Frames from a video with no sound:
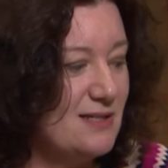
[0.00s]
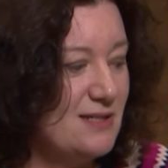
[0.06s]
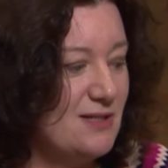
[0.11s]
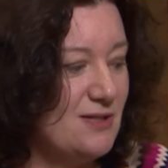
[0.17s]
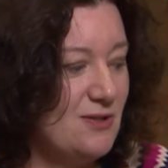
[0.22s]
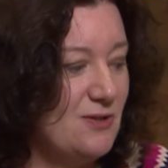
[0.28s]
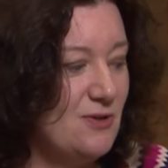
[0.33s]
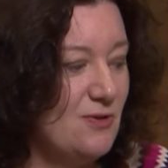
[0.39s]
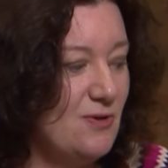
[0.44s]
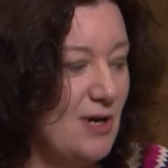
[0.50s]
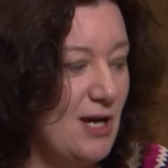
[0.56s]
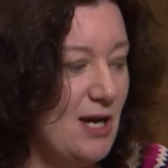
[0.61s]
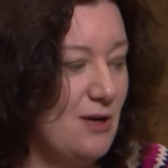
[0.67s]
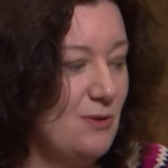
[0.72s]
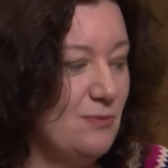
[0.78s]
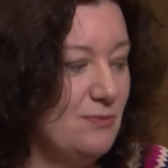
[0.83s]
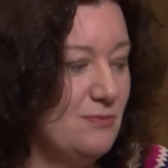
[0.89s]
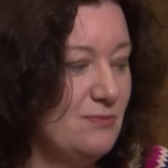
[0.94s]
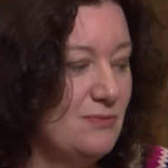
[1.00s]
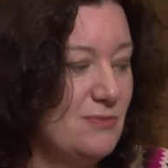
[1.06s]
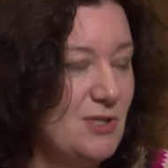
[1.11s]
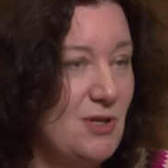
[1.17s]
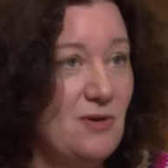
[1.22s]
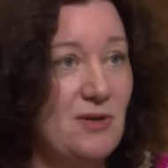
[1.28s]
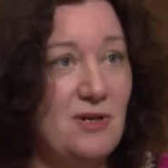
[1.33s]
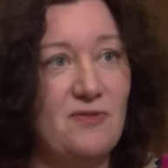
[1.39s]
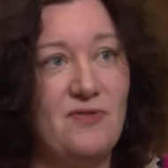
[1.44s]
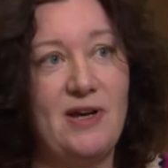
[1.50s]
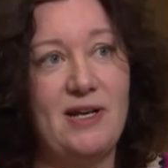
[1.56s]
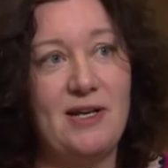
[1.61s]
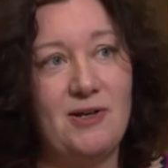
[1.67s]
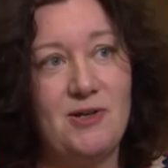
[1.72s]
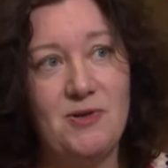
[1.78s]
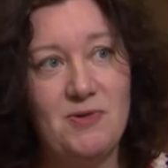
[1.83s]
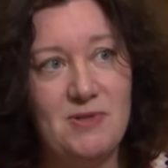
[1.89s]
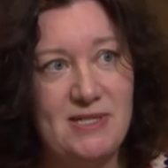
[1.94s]
to help Tony to find
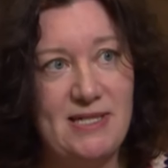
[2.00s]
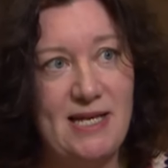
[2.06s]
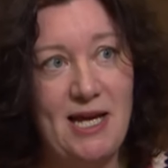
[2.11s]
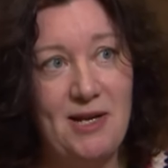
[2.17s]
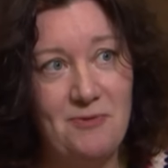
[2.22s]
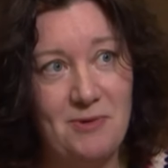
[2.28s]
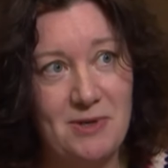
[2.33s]
out who his dad